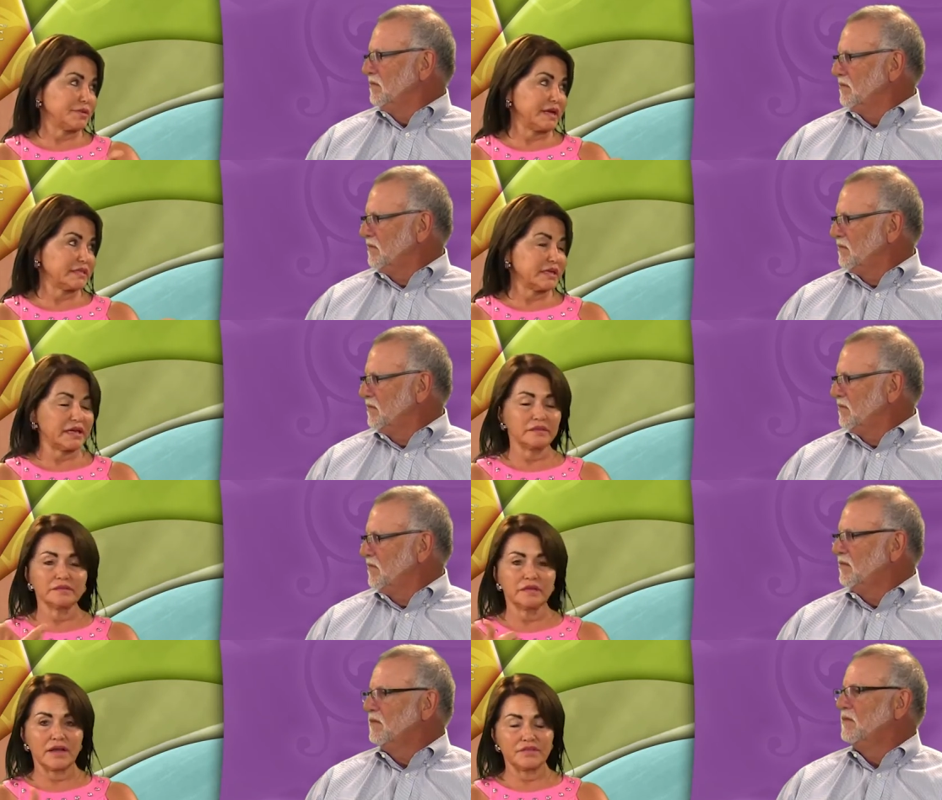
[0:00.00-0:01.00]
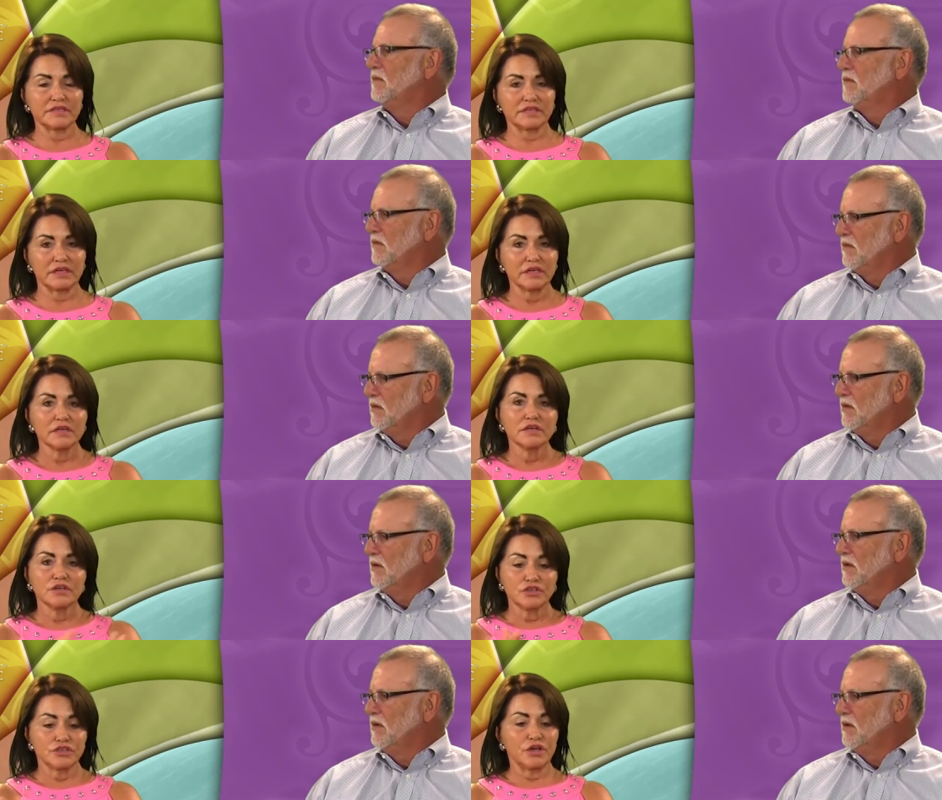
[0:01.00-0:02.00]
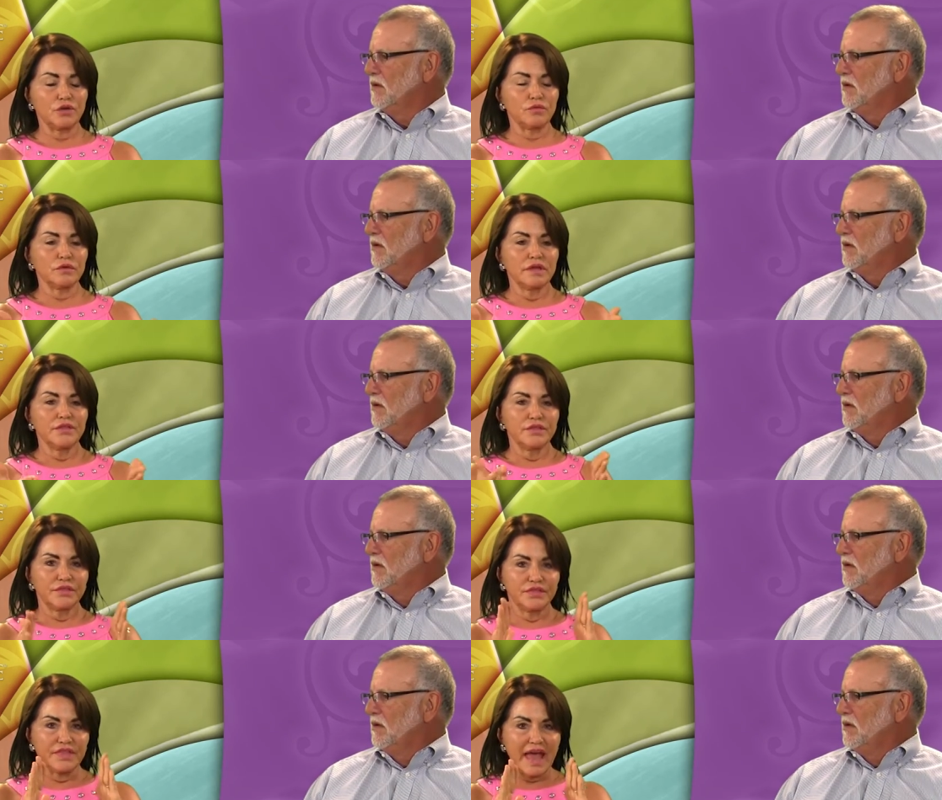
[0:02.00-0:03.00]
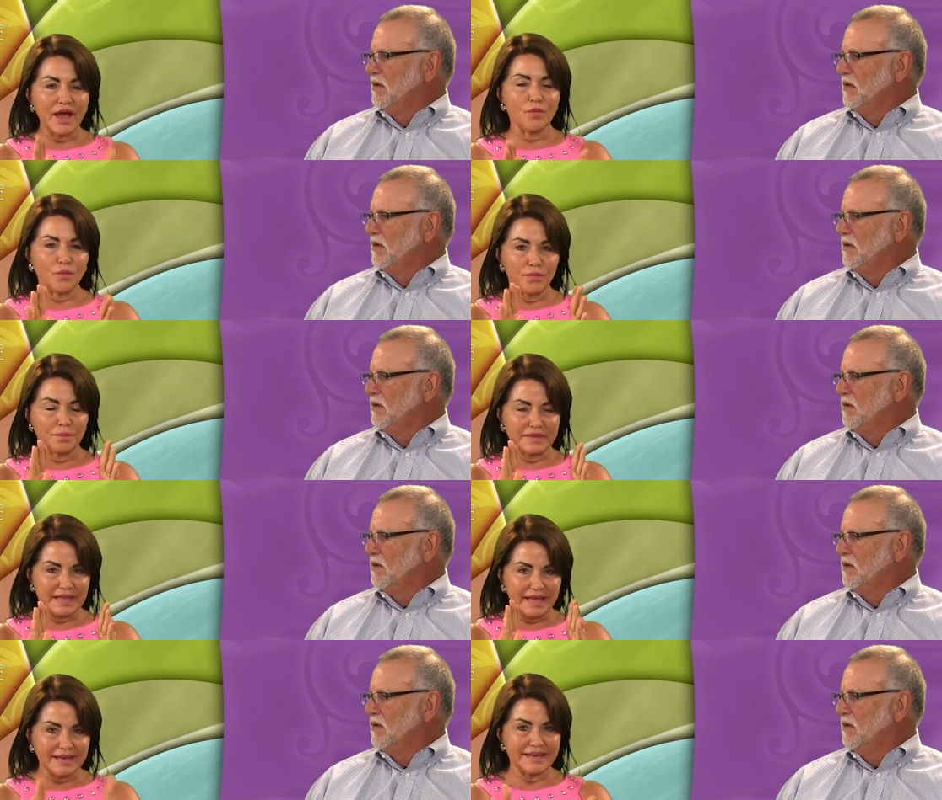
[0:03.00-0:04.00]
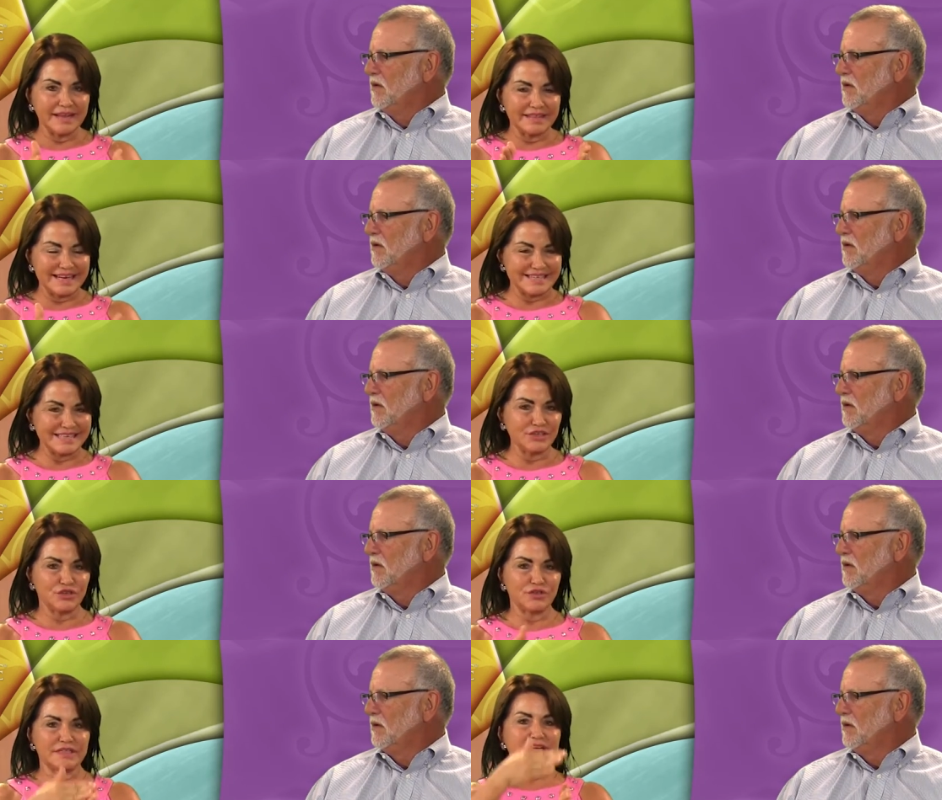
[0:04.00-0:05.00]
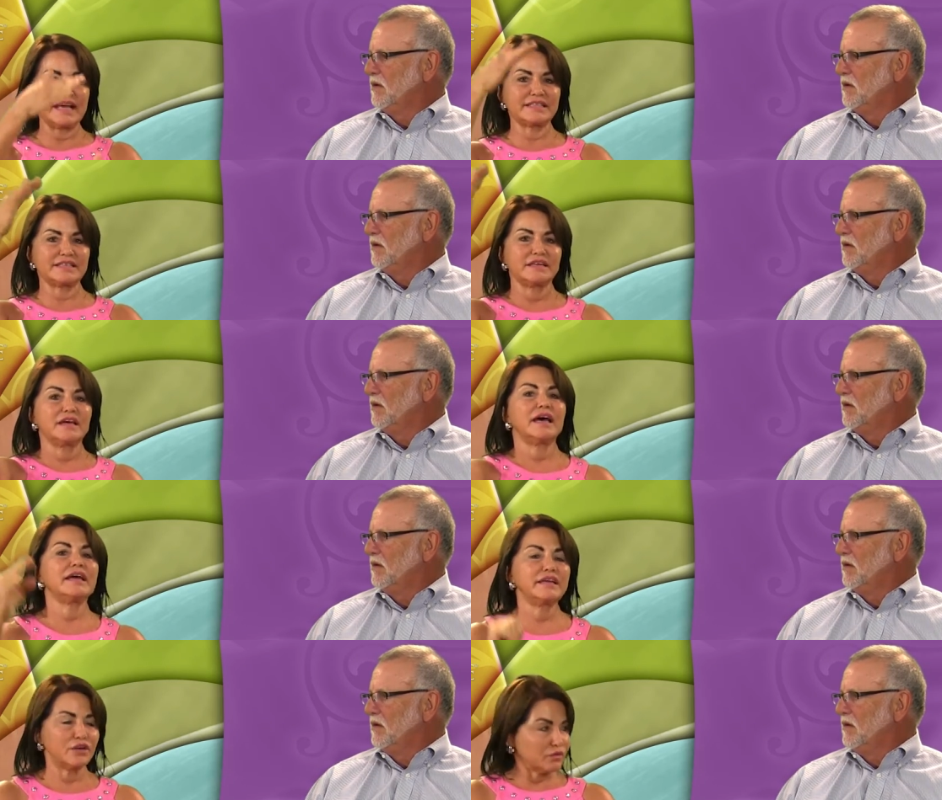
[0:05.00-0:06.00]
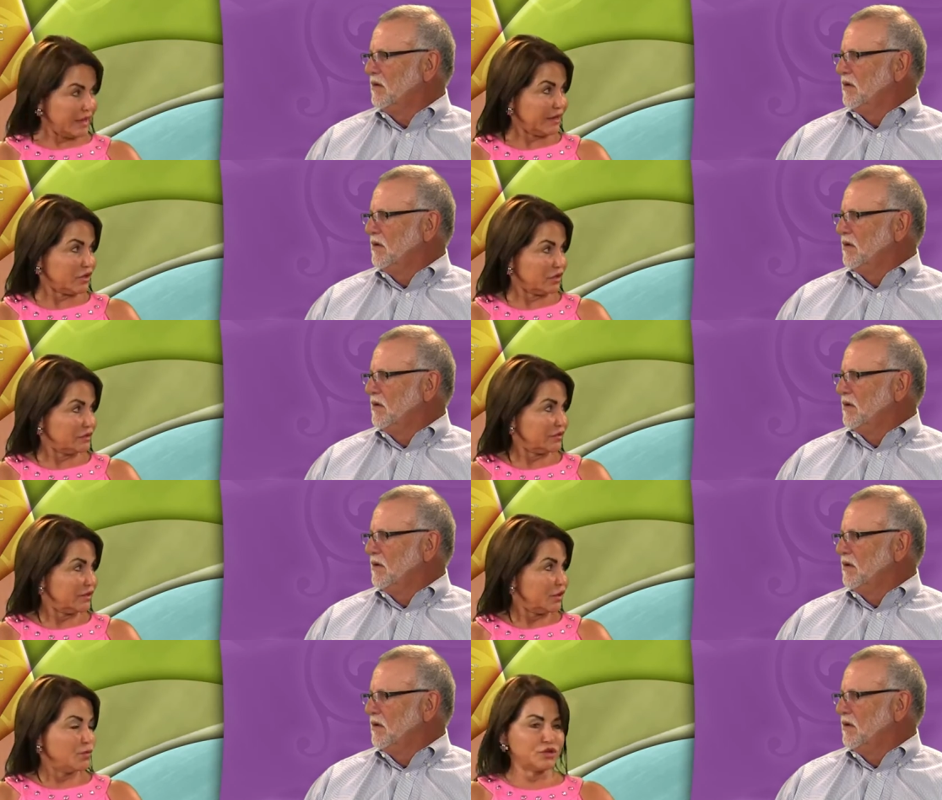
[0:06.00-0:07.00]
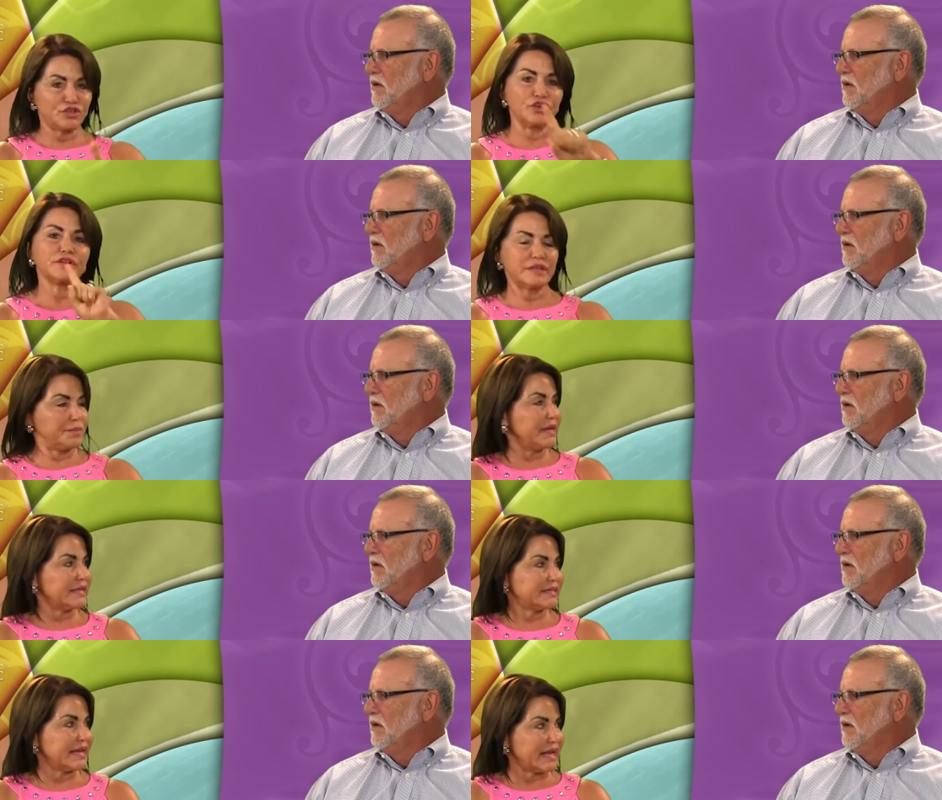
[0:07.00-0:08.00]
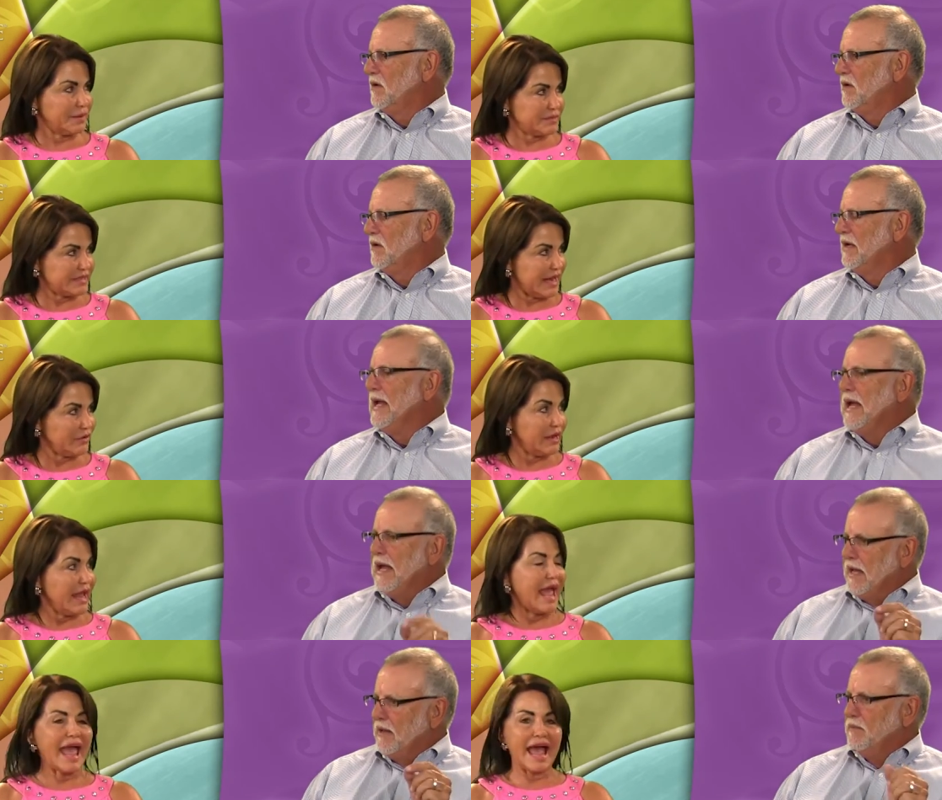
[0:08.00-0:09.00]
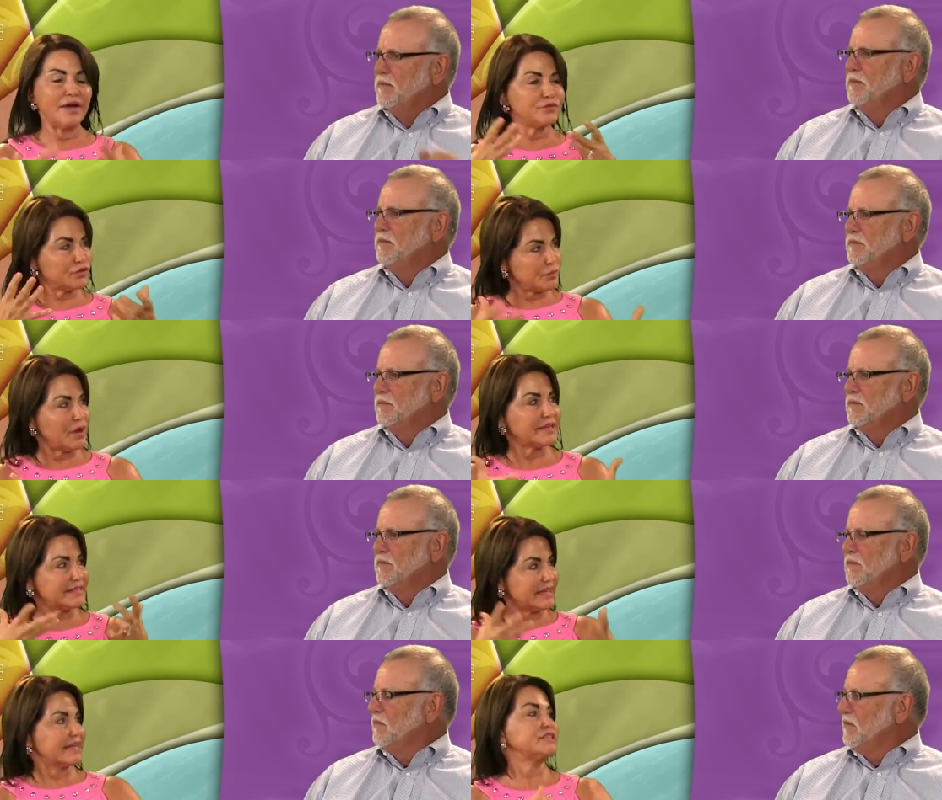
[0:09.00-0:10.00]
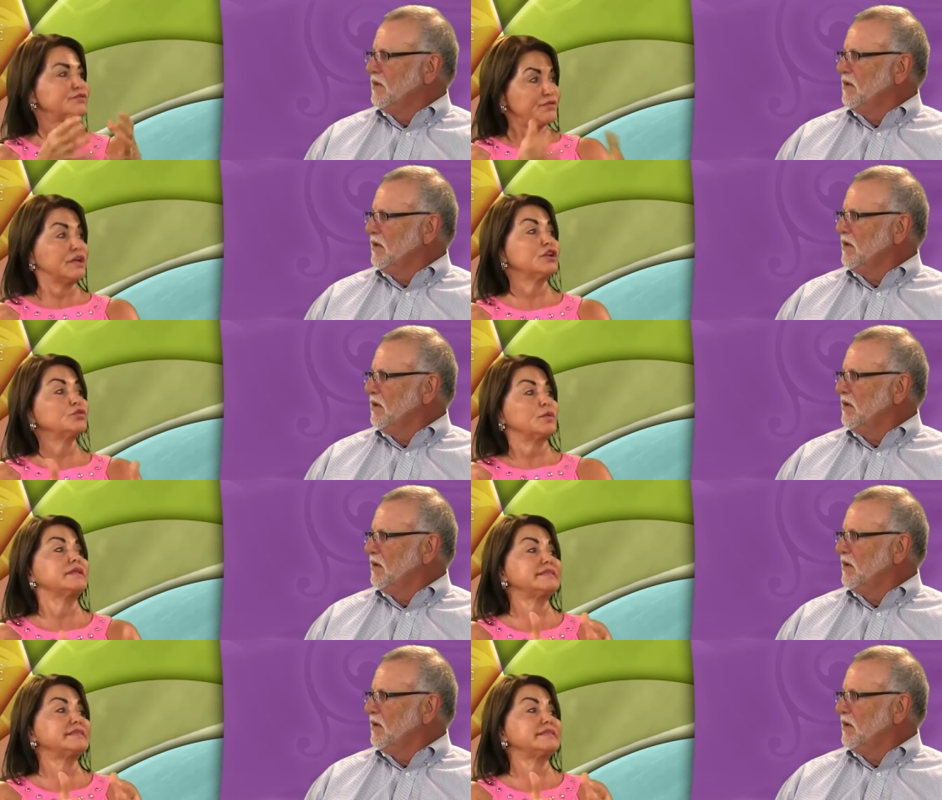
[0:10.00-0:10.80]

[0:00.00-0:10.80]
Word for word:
Speaker 1: P S A, obviously. So that, but then they didn't do the test a year later, which showed that the P S A comes down. After the prostate gets filled with